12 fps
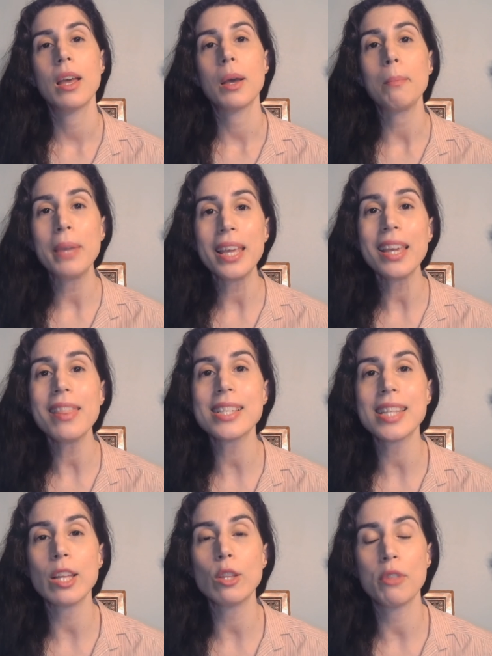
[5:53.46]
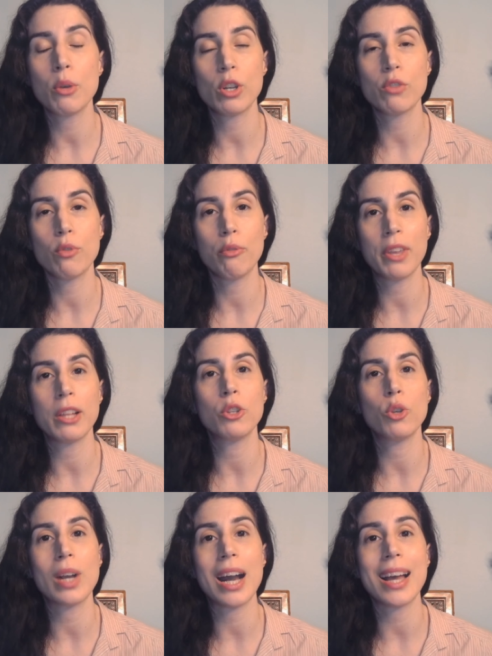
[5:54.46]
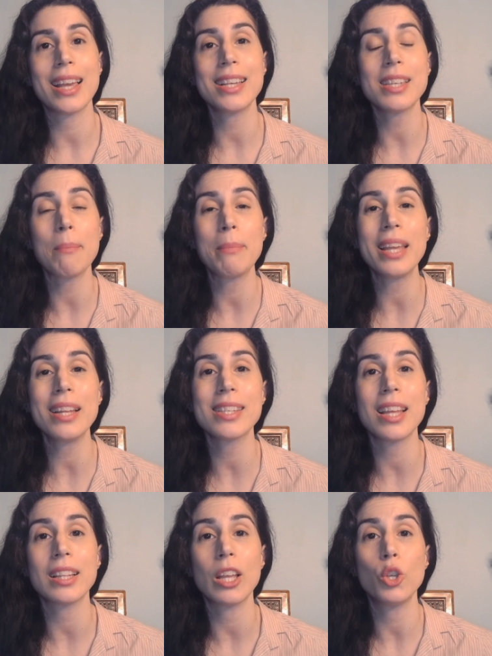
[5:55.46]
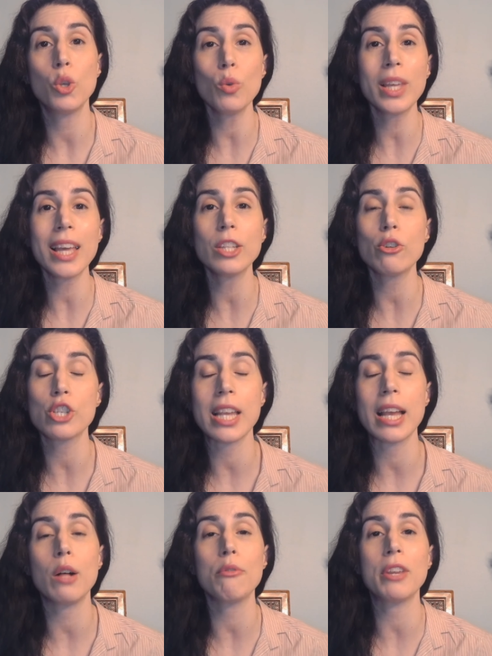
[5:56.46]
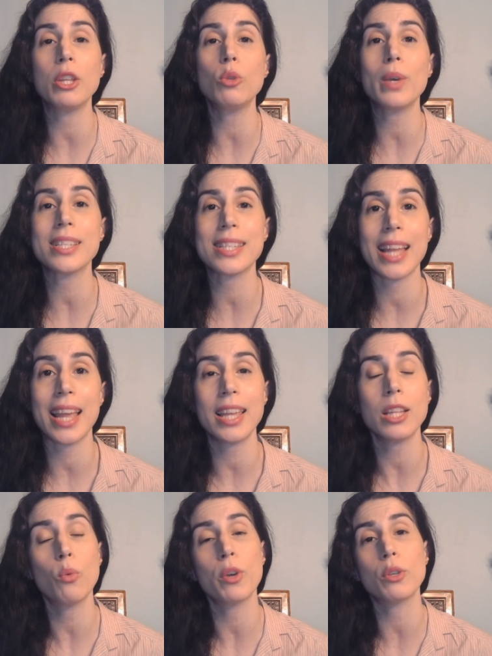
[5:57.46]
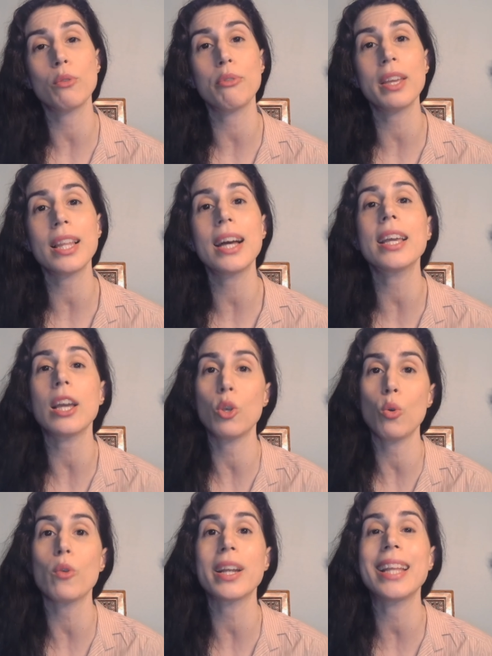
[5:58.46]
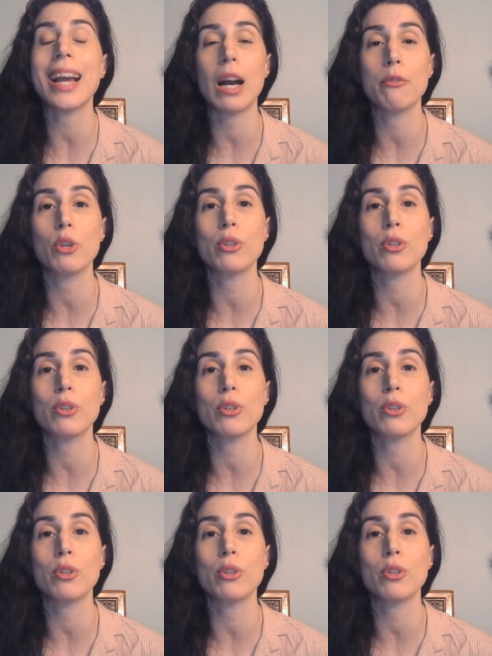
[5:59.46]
Being in the state of the wish fulfilled, you guys, means that you get yourself into a state where you feel like you already have your